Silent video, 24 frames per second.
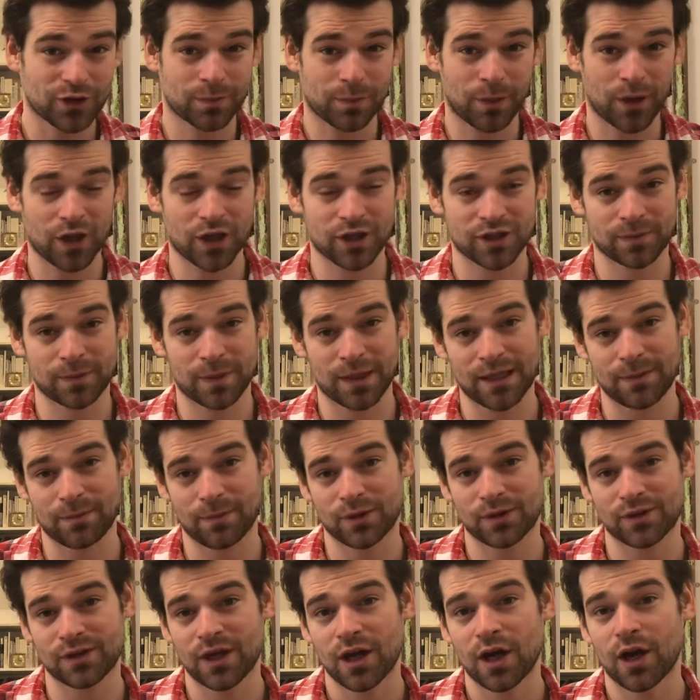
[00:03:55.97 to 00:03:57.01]
past
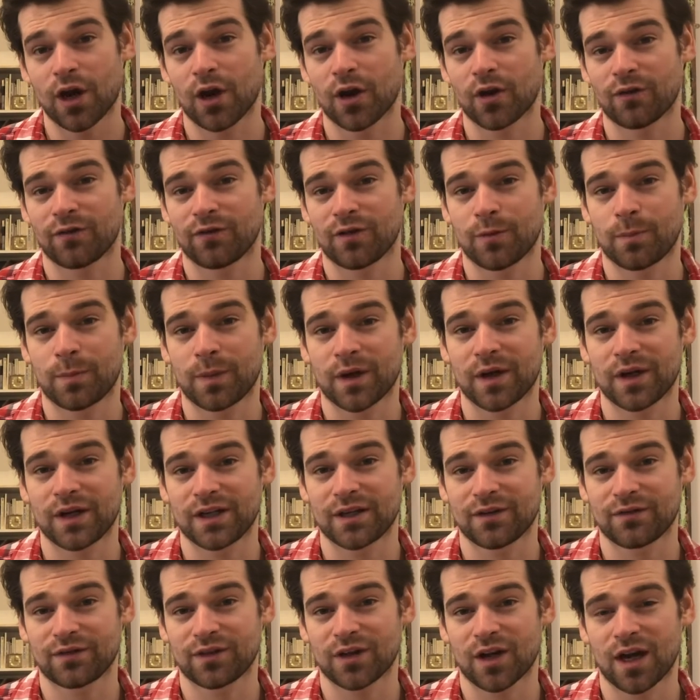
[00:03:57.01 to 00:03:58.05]
papers over a period
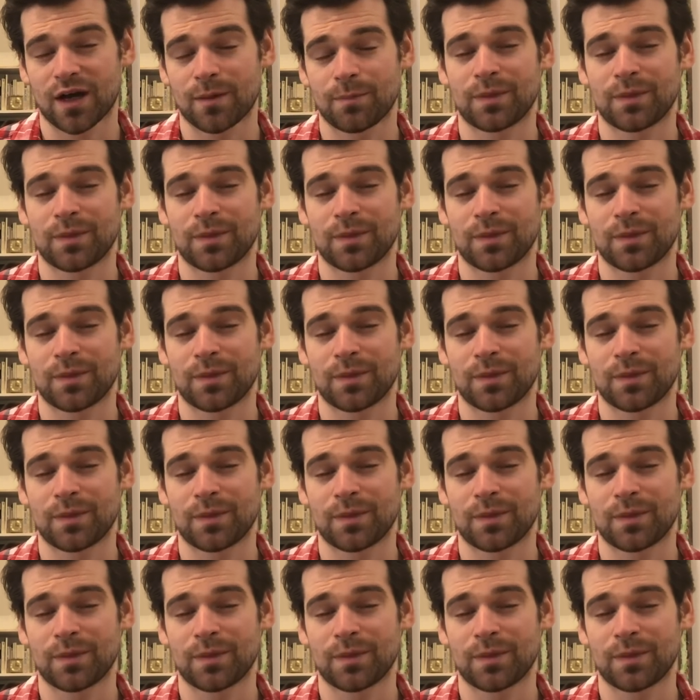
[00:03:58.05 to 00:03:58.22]
of time,